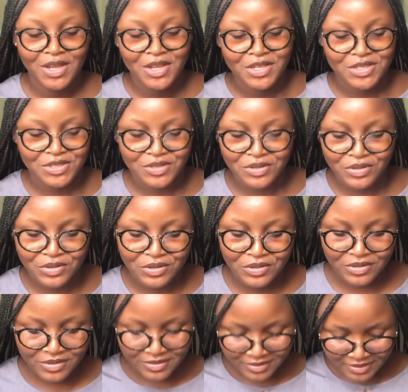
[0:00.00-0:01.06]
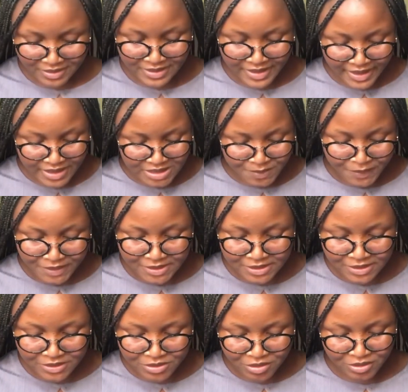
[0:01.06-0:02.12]
So the next
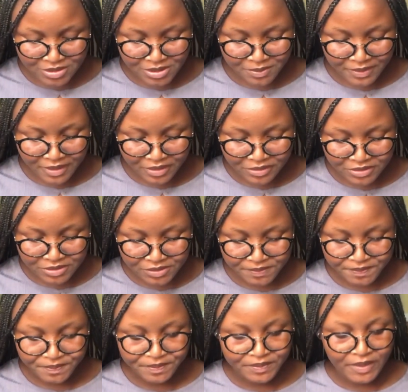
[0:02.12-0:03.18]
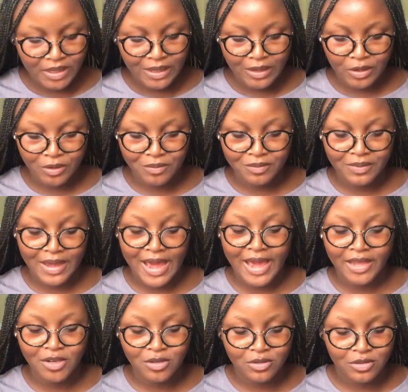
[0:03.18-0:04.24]
person talked about
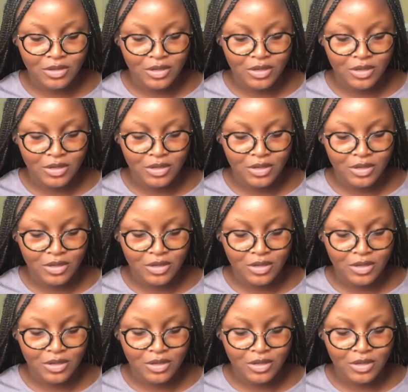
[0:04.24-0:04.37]
I